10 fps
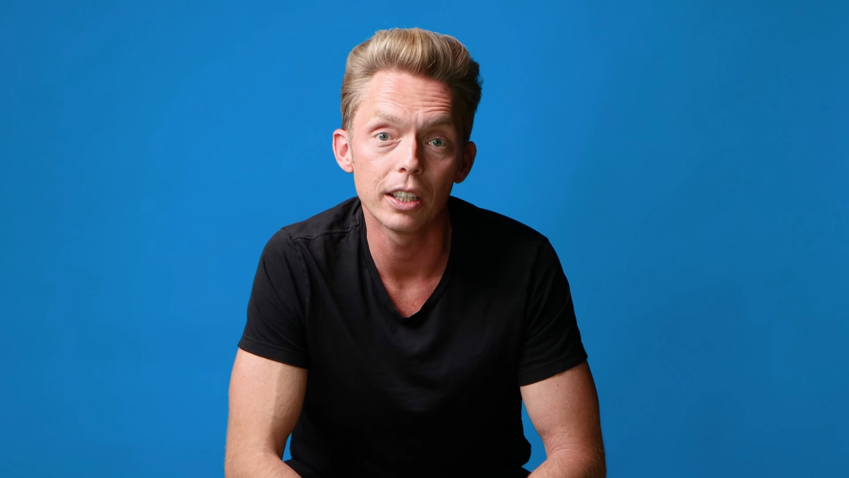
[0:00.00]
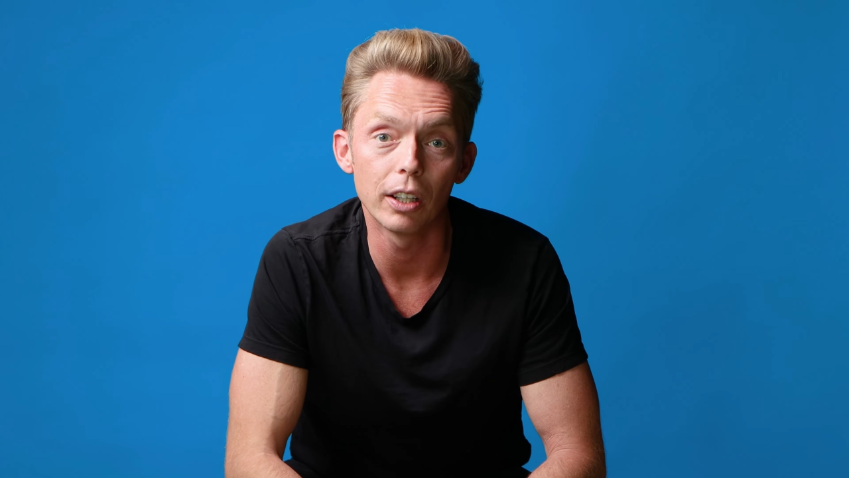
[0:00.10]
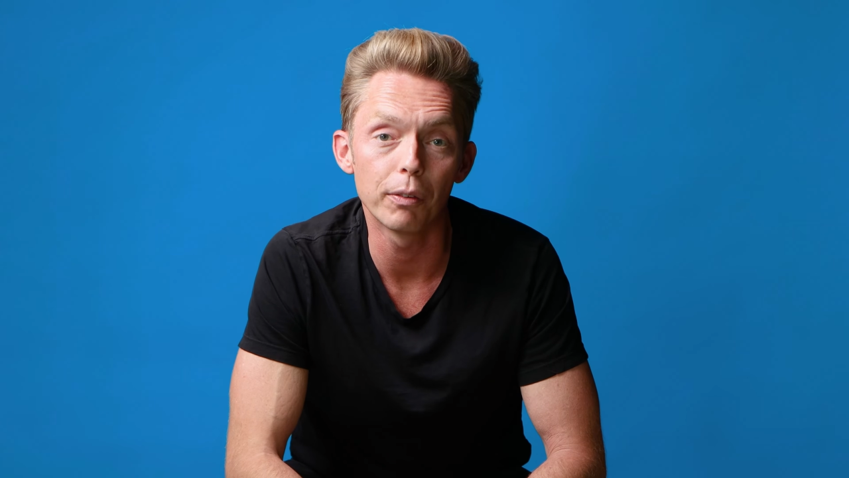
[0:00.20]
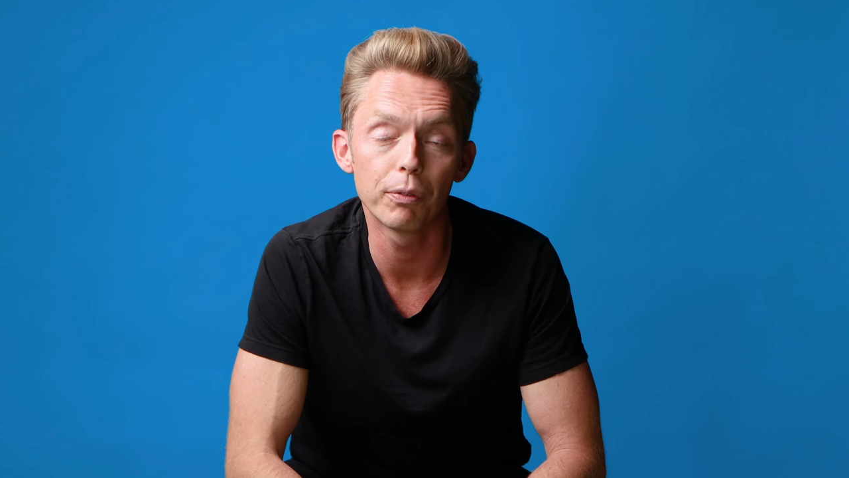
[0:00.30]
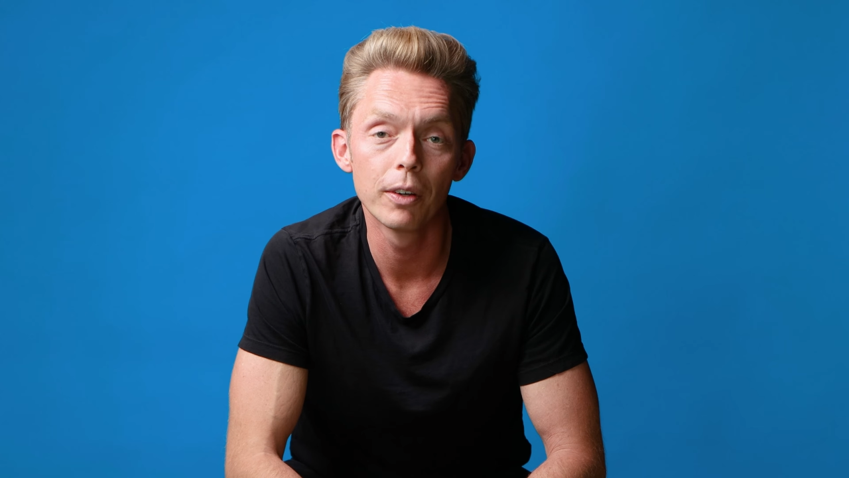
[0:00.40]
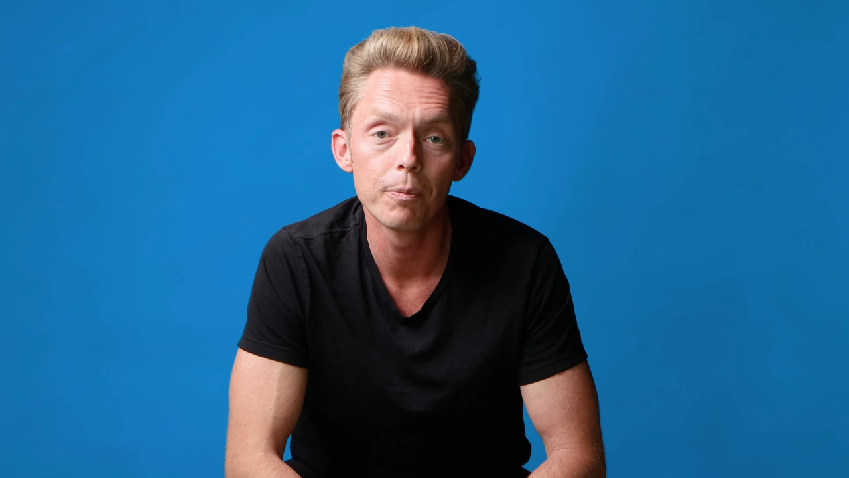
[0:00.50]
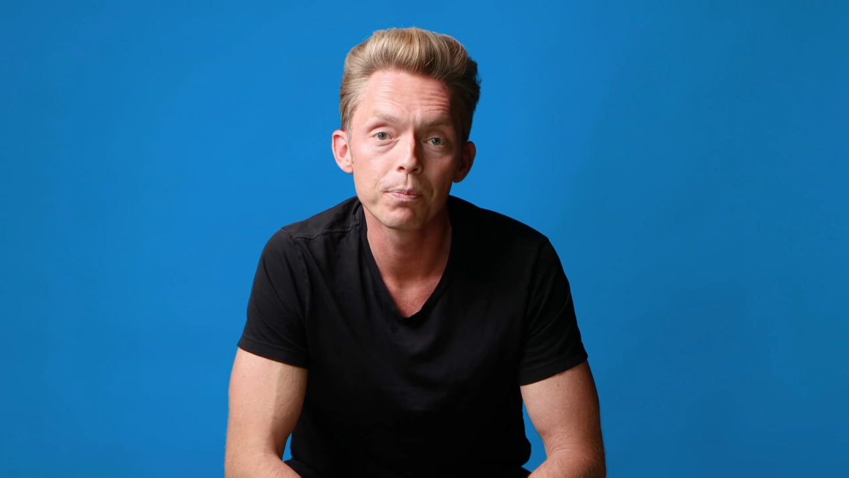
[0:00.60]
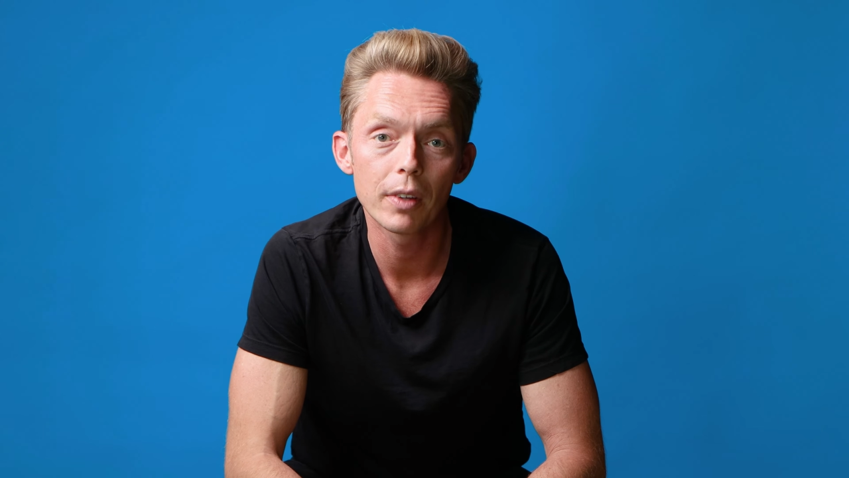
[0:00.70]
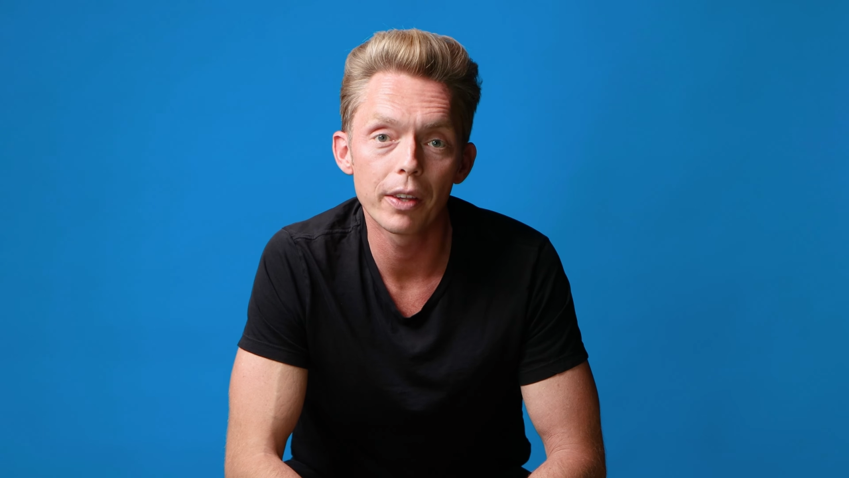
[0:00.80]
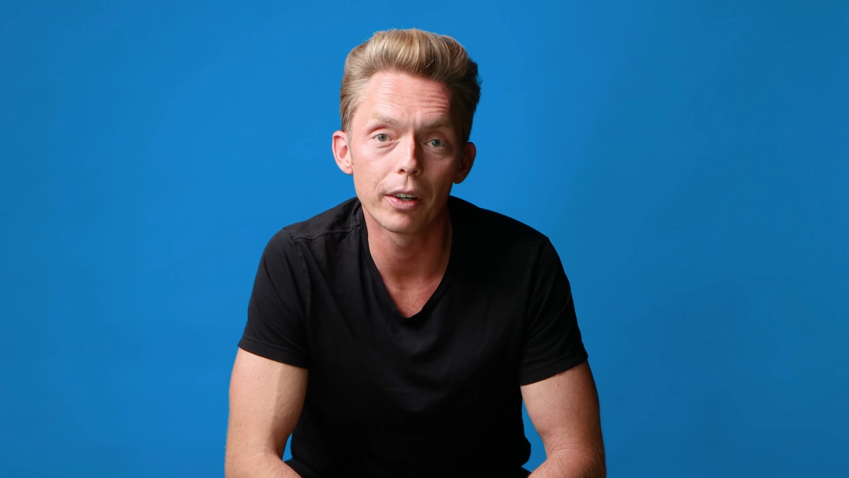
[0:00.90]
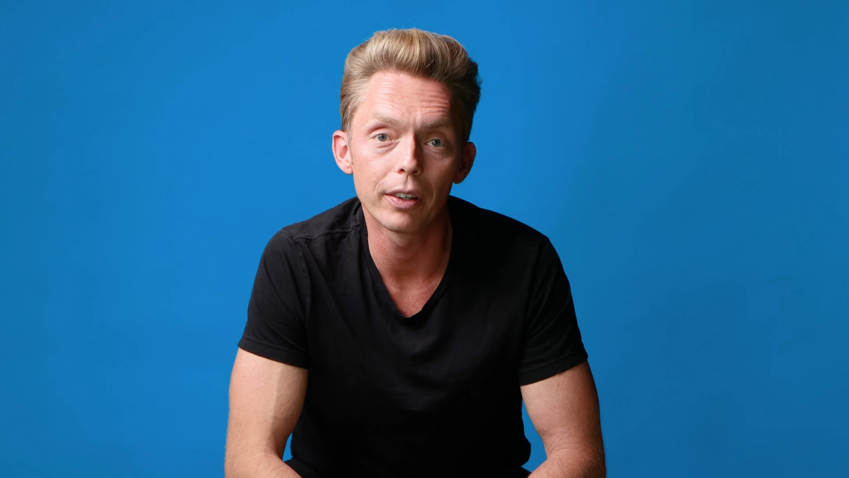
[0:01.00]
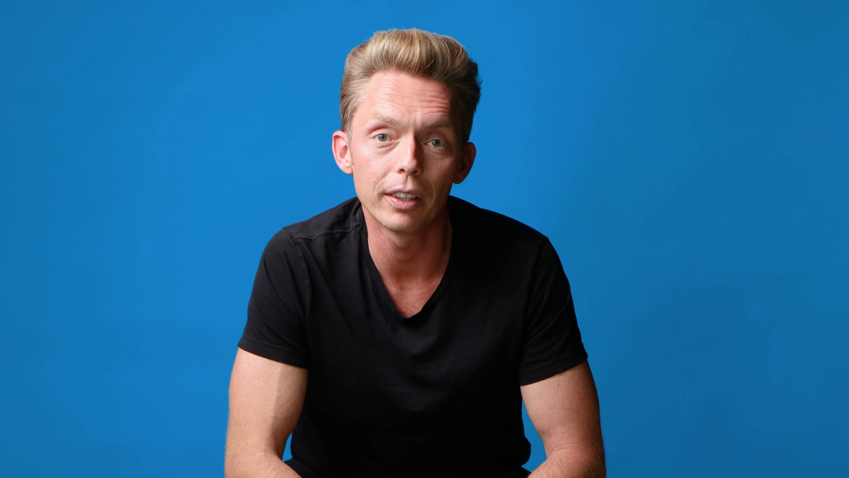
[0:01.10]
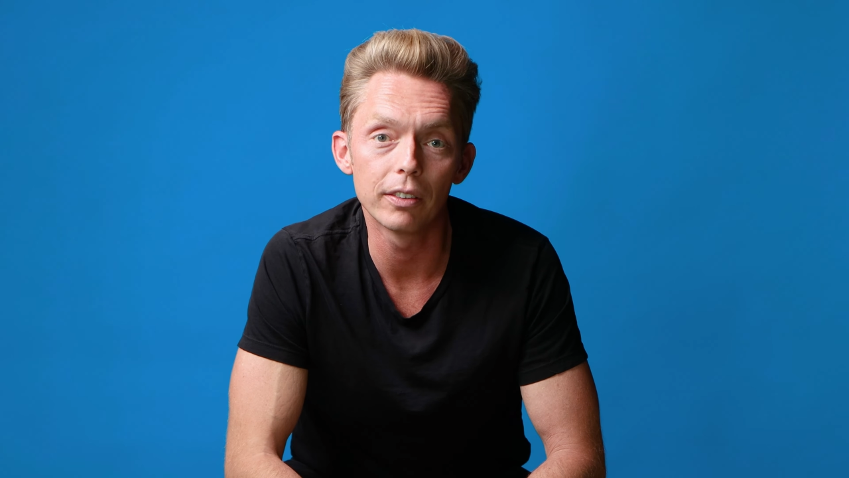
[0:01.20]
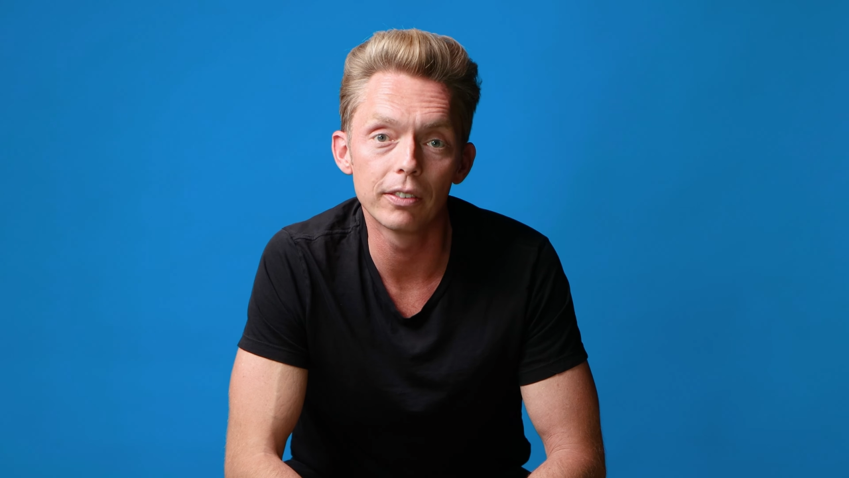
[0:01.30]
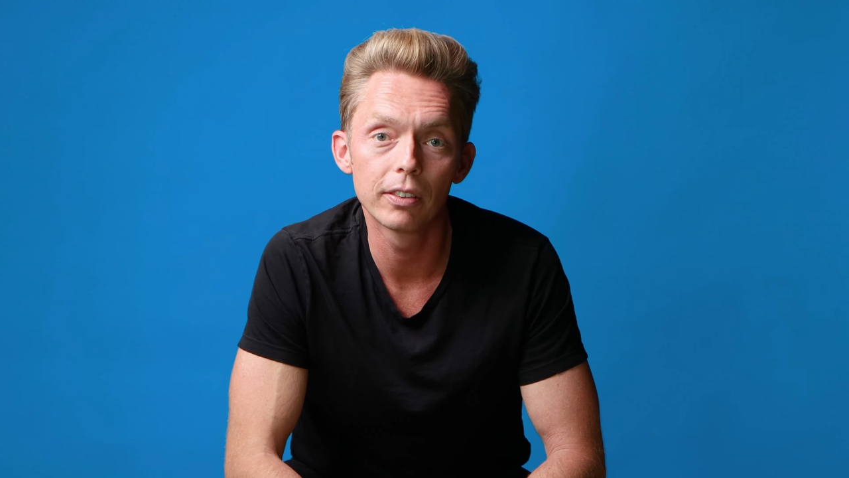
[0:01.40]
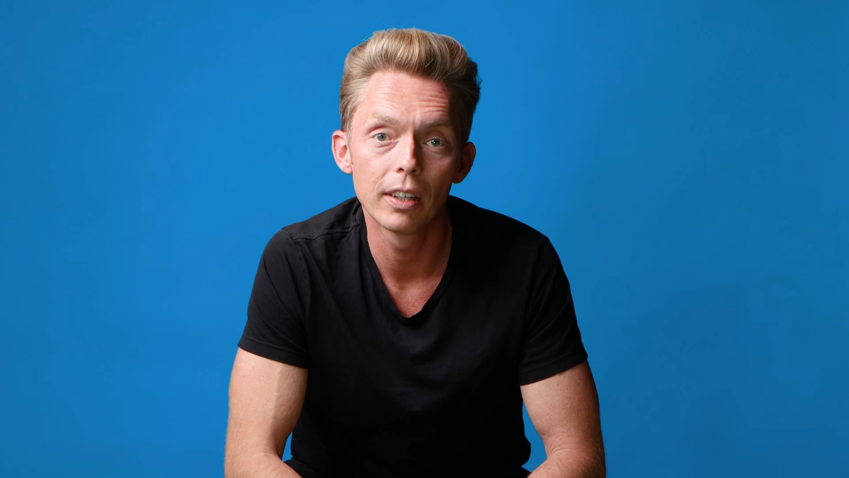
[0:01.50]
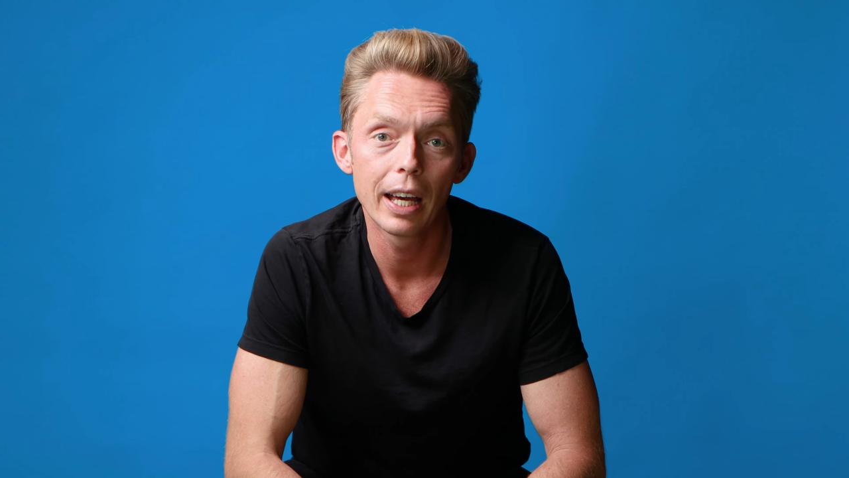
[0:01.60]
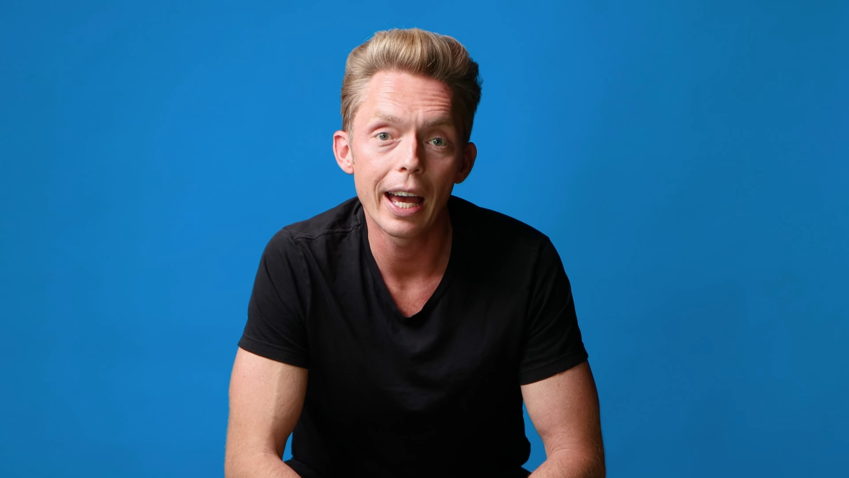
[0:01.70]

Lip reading: If there is